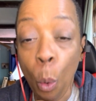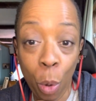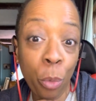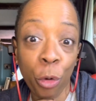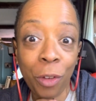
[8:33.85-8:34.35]

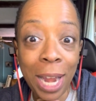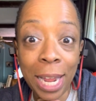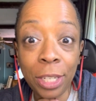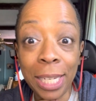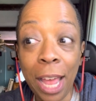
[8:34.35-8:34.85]
We will find
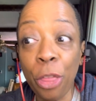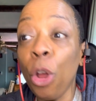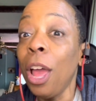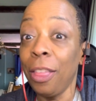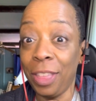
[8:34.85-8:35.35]
out
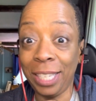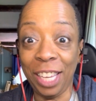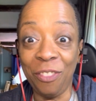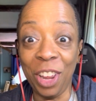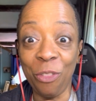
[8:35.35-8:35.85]
together this
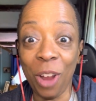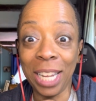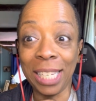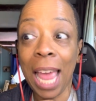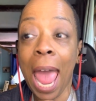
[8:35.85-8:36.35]
evening,
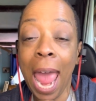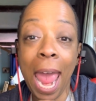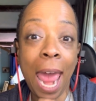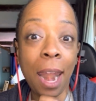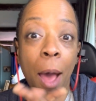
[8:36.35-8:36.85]
friends.
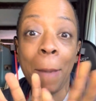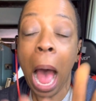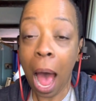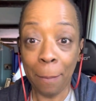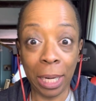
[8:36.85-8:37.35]
And I'm
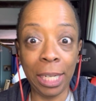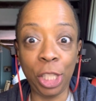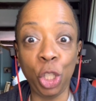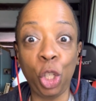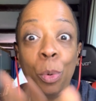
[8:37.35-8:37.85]
going to
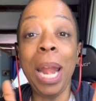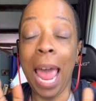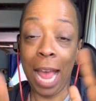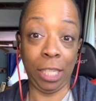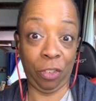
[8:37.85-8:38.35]
listen to it
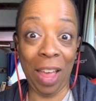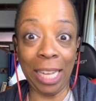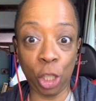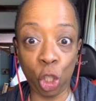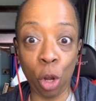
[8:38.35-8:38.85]
as
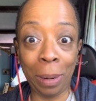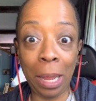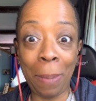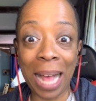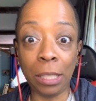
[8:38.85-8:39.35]
fast as
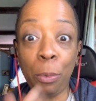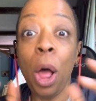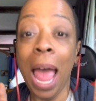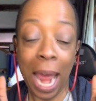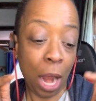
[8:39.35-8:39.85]
humanly possible.
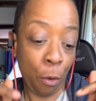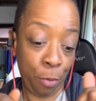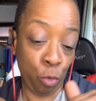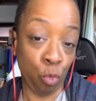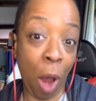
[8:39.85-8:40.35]
And I will
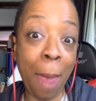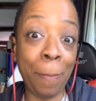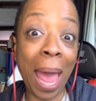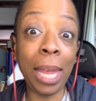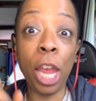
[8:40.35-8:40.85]
be right
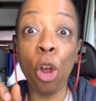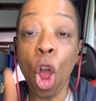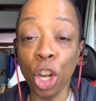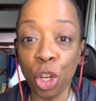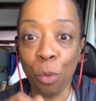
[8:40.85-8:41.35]
back here
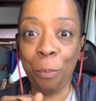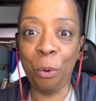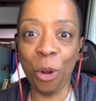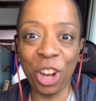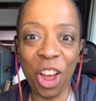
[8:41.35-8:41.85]
to
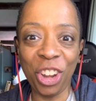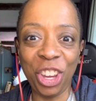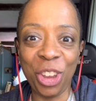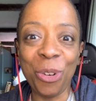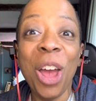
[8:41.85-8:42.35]
report it all to
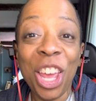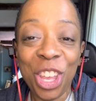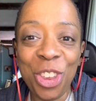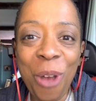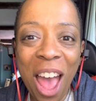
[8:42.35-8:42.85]
you.
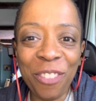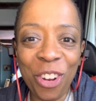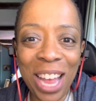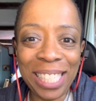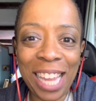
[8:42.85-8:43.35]
You have a
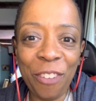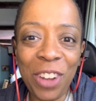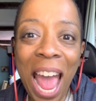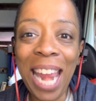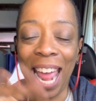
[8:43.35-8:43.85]
great, safe
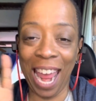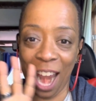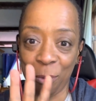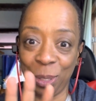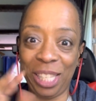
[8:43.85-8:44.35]
night, and
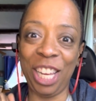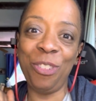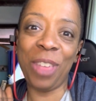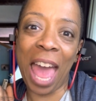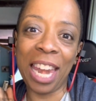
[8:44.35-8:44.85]
I will see
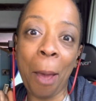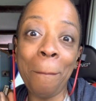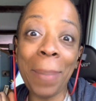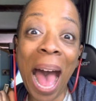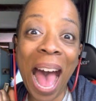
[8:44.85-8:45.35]
you then.
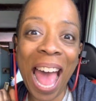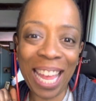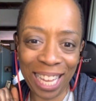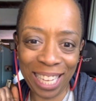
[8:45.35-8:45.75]
Bye.